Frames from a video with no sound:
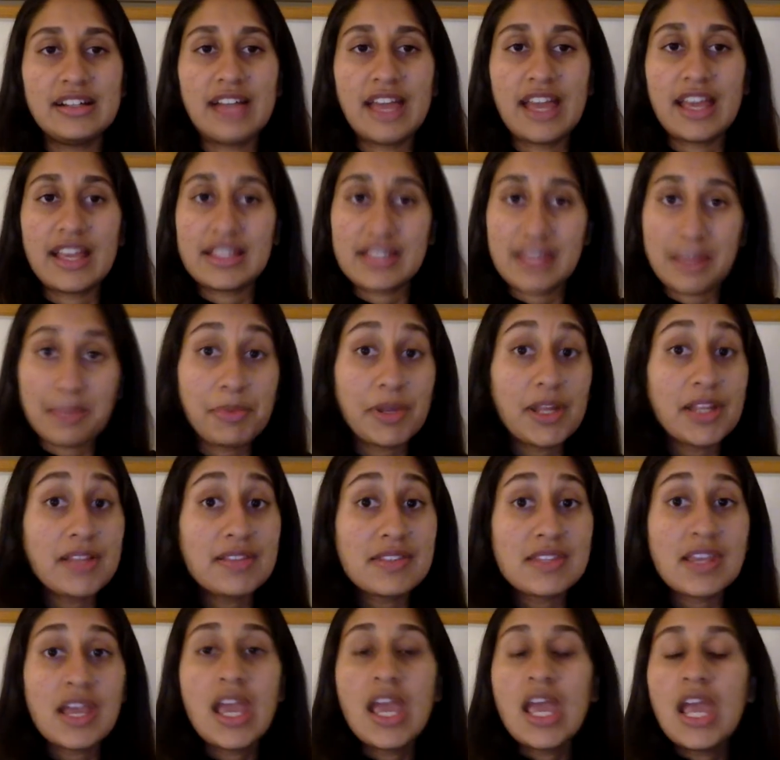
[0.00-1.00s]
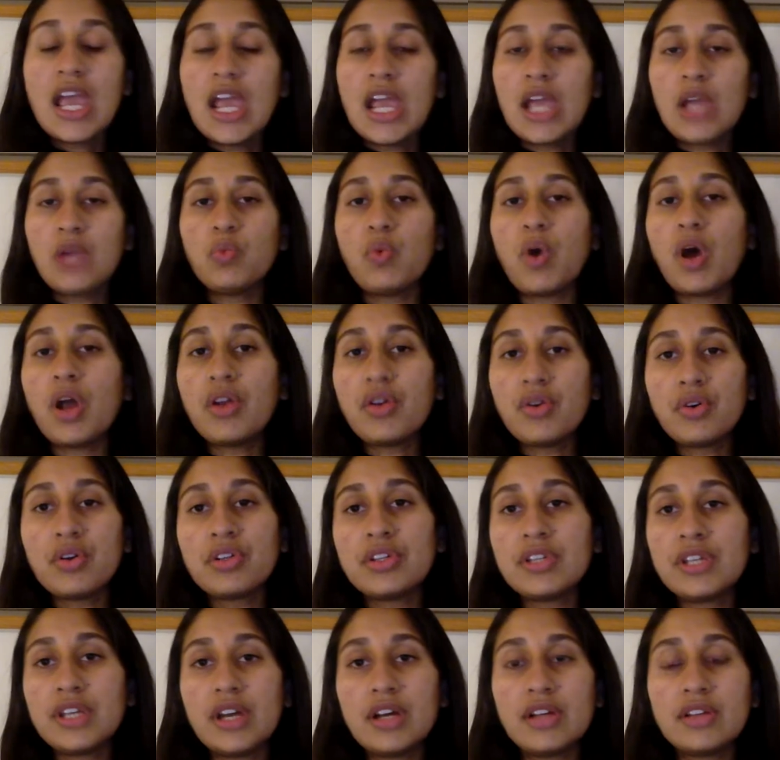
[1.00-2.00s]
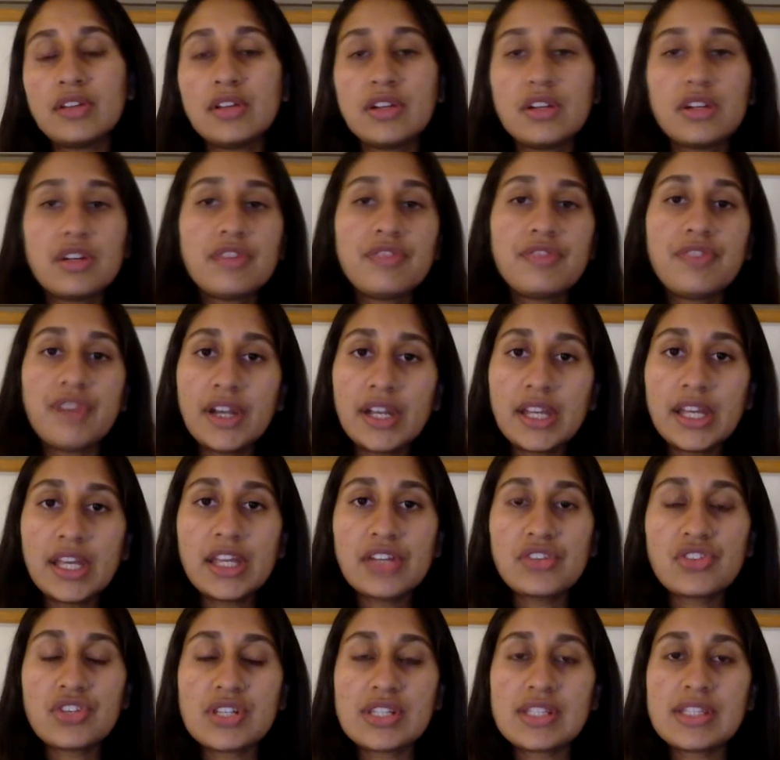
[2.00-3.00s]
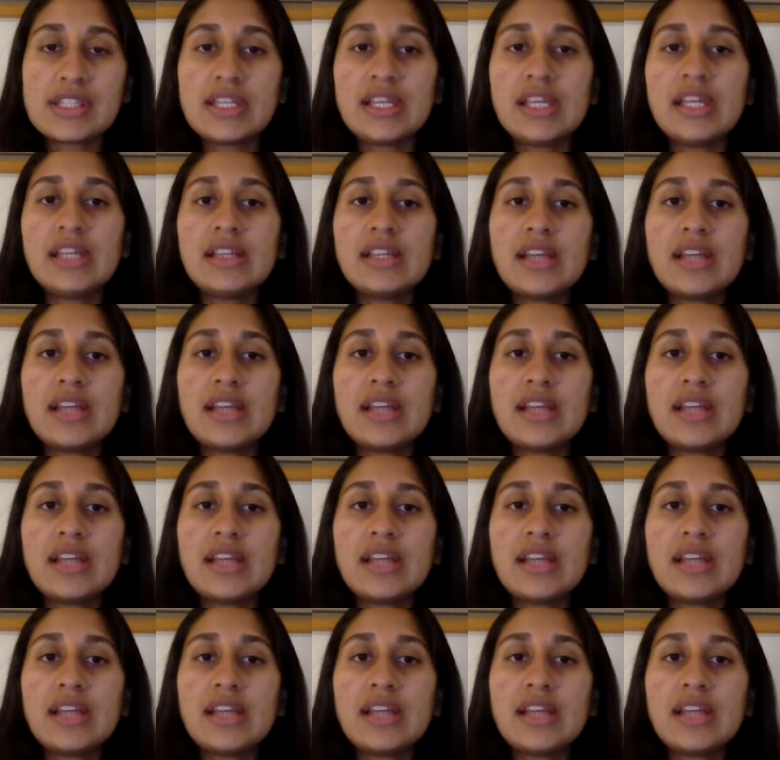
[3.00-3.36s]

acceptance in one or the other funding agency.